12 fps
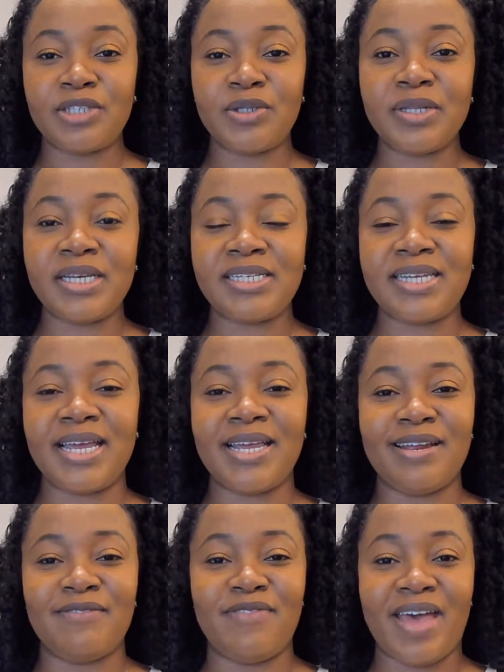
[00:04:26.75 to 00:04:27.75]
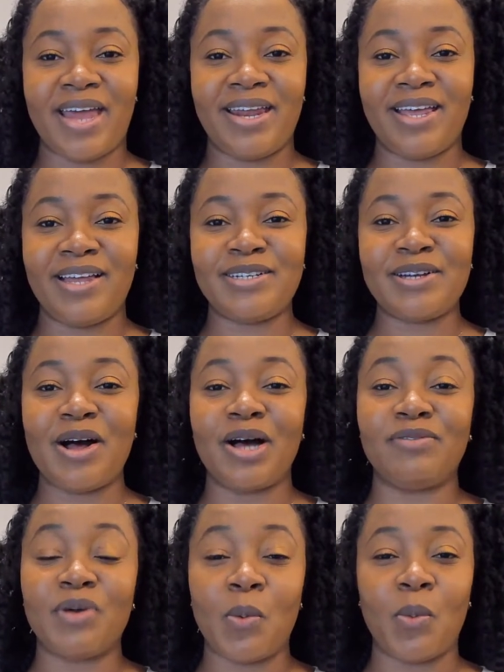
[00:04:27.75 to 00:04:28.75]
taking advantage of
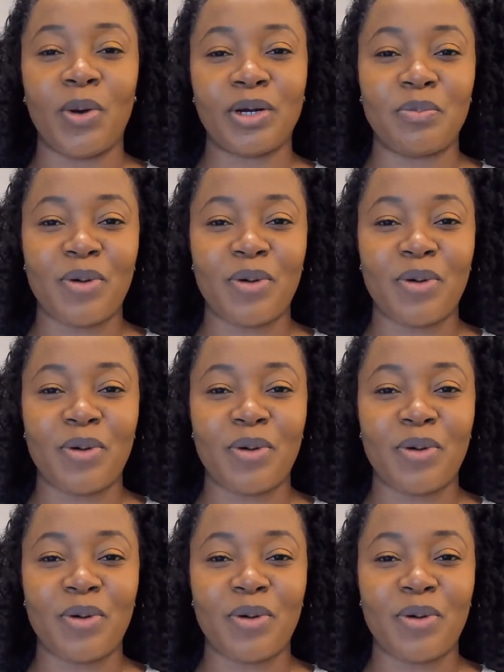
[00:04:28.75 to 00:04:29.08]
WordPress.